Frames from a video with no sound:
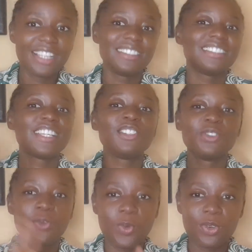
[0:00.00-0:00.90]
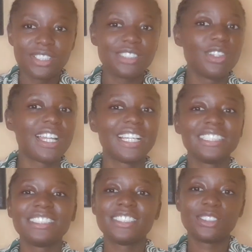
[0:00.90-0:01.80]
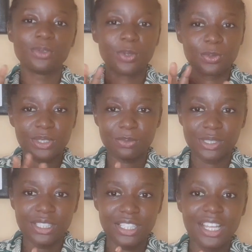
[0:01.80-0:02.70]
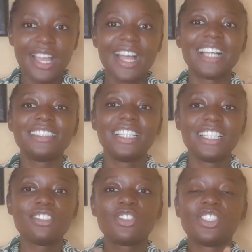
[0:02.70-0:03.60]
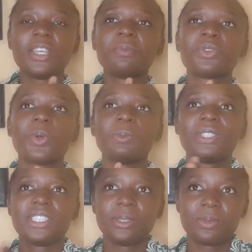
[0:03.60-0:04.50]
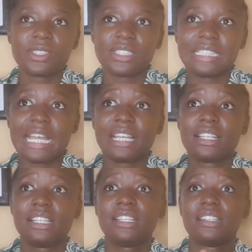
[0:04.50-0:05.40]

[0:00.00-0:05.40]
She said, no, it's not like anything is wrong with me. And then she gave me some tips. Like,